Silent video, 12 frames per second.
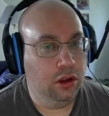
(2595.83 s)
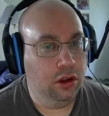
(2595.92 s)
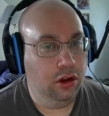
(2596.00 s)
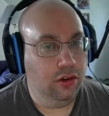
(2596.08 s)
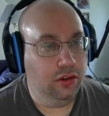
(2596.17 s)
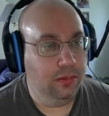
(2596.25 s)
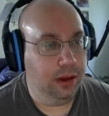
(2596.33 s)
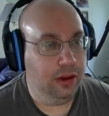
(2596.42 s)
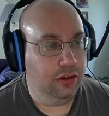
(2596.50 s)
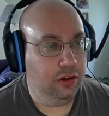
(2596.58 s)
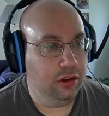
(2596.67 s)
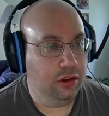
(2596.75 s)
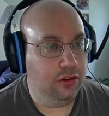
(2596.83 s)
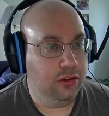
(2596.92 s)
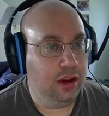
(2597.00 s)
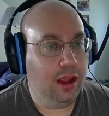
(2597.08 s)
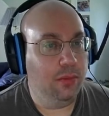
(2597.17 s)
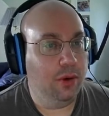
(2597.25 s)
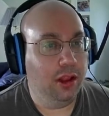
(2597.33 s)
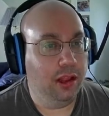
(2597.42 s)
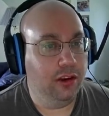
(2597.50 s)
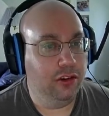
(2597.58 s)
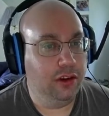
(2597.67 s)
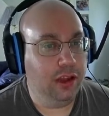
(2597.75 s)
Just make sure that they're staying well
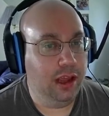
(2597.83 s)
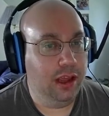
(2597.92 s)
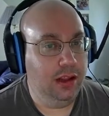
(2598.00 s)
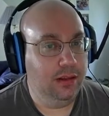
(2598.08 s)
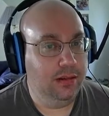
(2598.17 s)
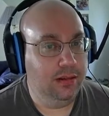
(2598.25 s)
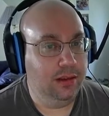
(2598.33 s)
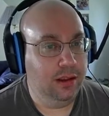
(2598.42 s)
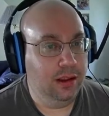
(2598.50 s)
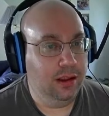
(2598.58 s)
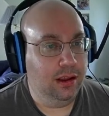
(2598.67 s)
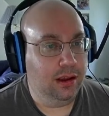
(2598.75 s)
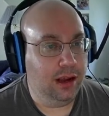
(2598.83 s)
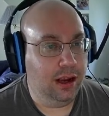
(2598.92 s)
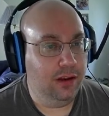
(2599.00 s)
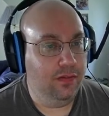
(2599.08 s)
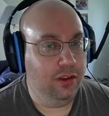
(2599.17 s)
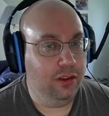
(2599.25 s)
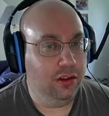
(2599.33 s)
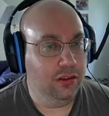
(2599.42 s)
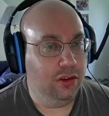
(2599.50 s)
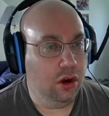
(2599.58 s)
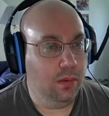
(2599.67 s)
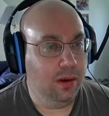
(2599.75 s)
entertained, kind of fill these
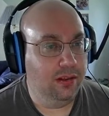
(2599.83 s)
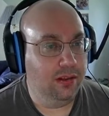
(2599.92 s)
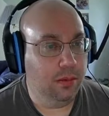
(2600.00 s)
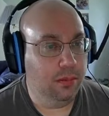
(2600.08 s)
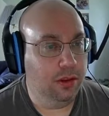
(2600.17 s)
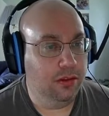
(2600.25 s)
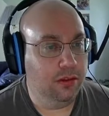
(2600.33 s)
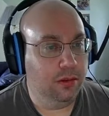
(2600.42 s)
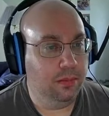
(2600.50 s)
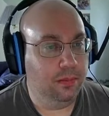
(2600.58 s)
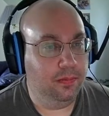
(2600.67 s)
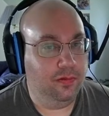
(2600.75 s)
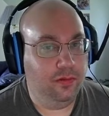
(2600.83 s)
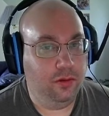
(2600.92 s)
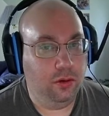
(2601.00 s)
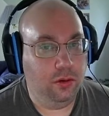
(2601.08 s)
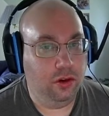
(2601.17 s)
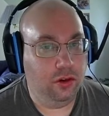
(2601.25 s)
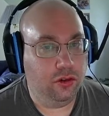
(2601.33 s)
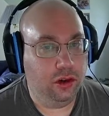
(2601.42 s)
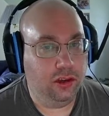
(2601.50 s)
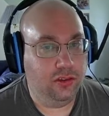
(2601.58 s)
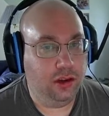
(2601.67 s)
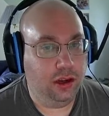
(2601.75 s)
hallways up with some food and drink
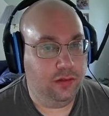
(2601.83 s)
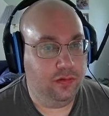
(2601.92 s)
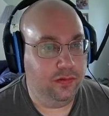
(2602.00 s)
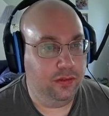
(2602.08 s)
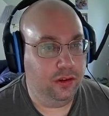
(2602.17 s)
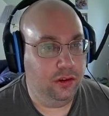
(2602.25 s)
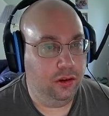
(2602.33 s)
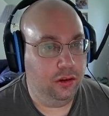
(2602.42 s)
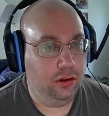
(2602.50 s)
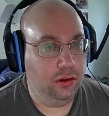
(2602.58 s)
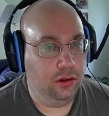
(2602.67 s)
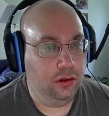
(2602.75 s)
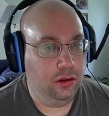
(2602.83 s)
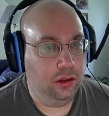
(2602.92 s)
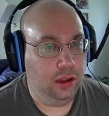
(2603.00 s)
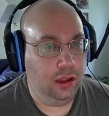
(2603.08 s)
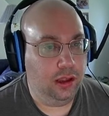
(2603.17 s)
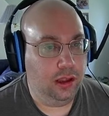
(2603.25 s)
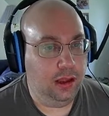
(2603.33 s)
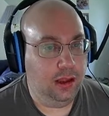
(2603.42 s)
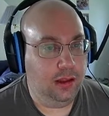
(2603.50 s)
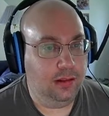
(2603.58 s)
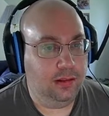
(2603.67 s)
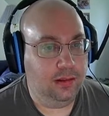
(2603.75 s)
stuff, and